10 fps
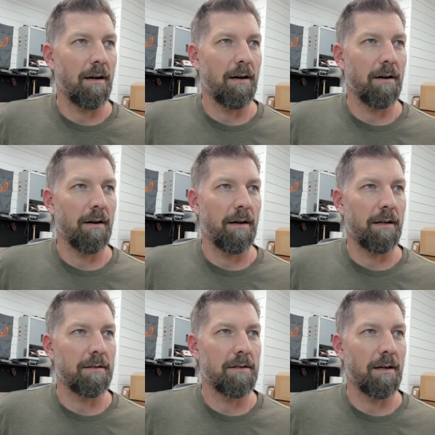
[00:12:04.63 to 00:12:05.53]
All
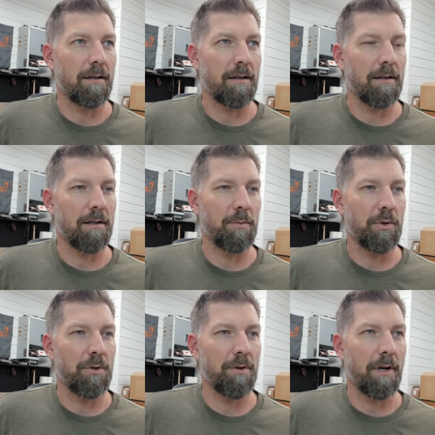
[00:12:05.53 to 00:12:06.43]
right, John Gillum,
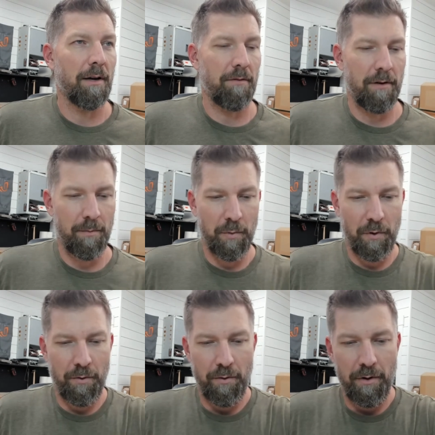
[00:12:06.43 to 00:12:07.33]
you have number
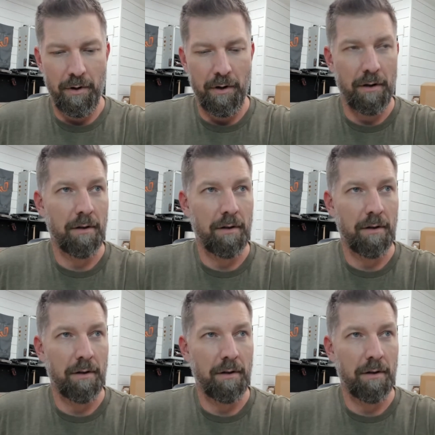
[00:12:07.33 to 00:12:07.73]
3.